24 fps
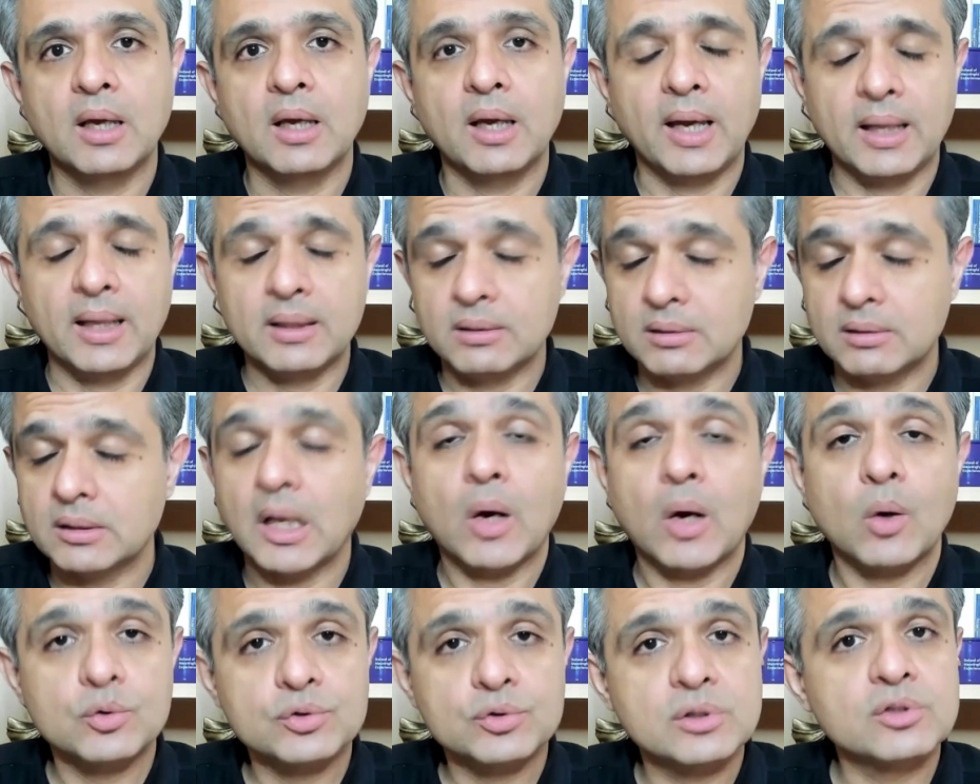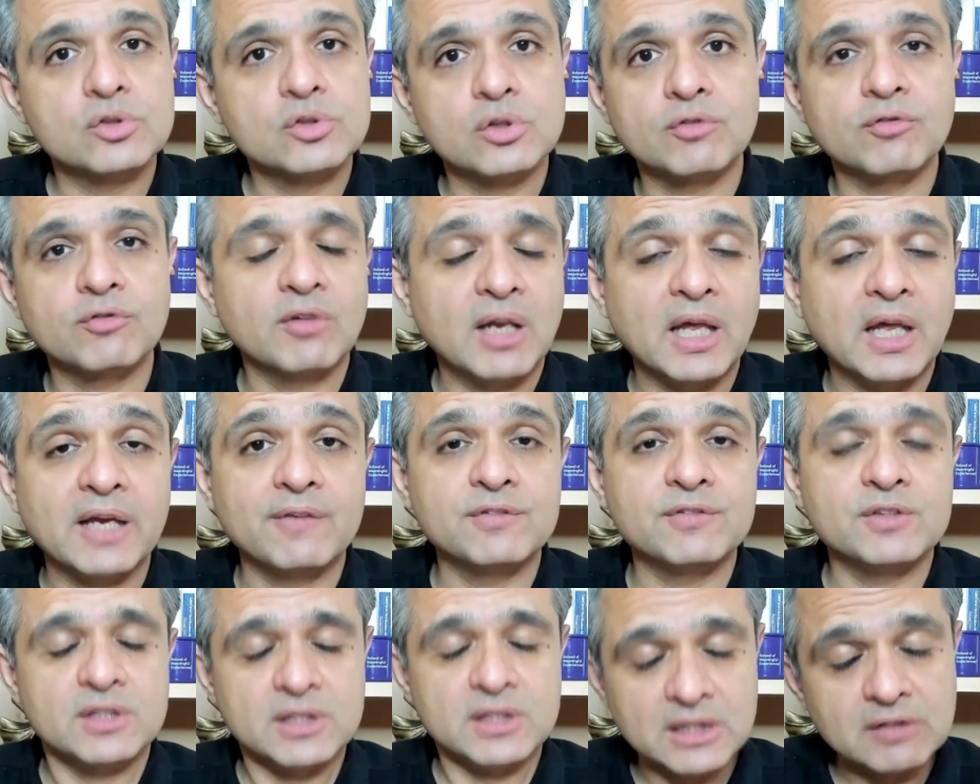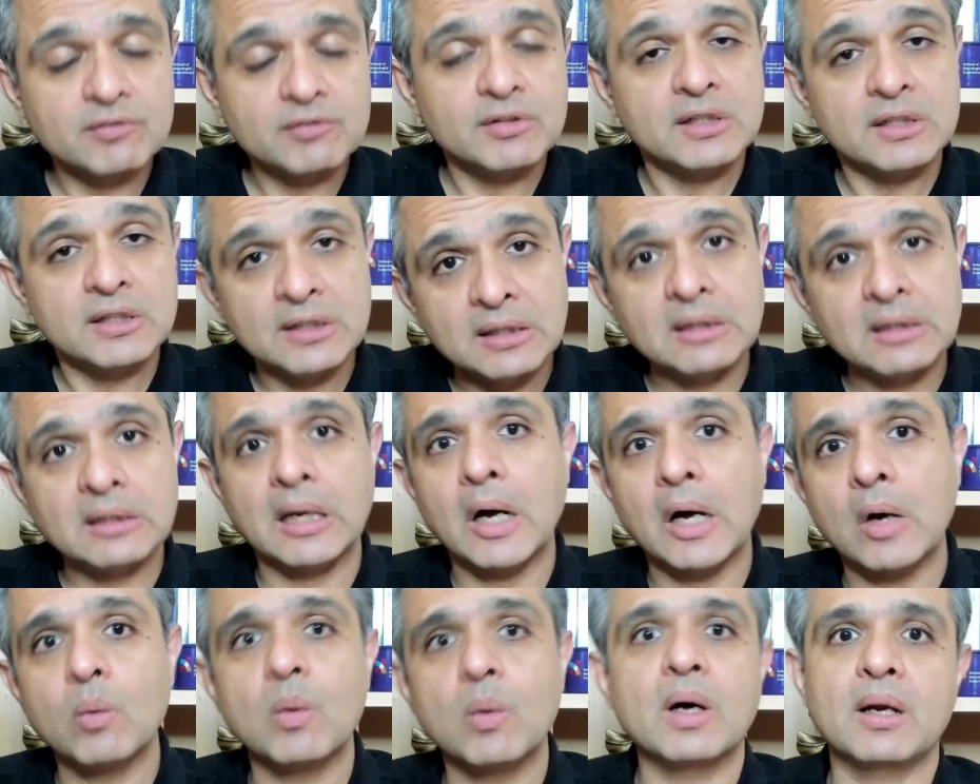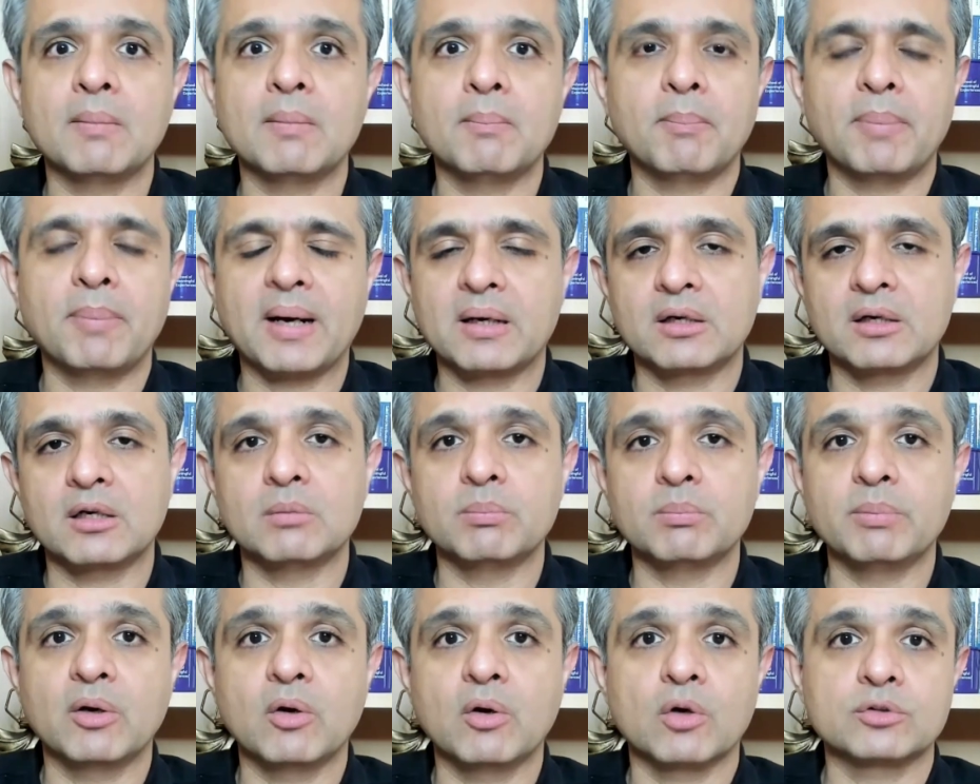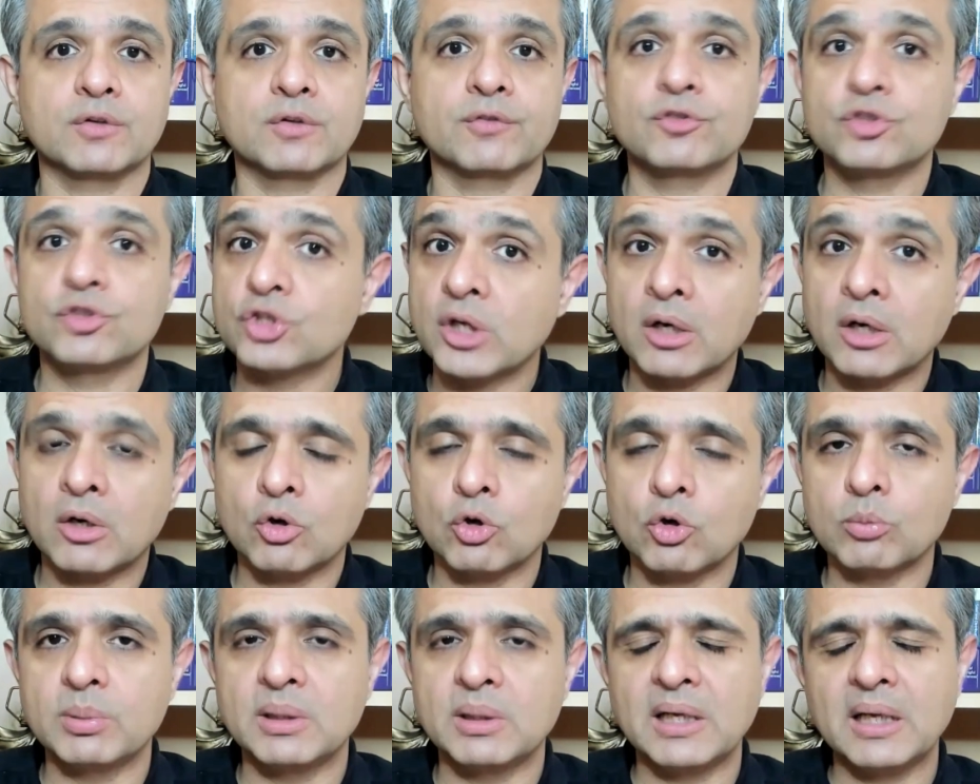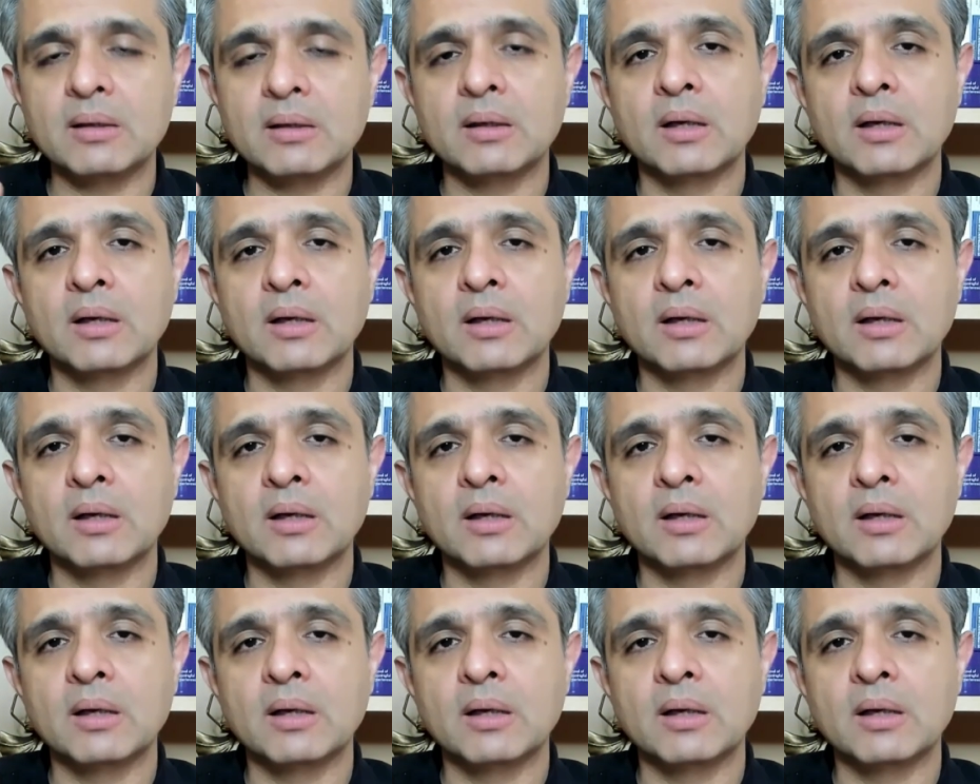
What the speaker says: And thousands of lives even till now are impacted because of Chernobyl. And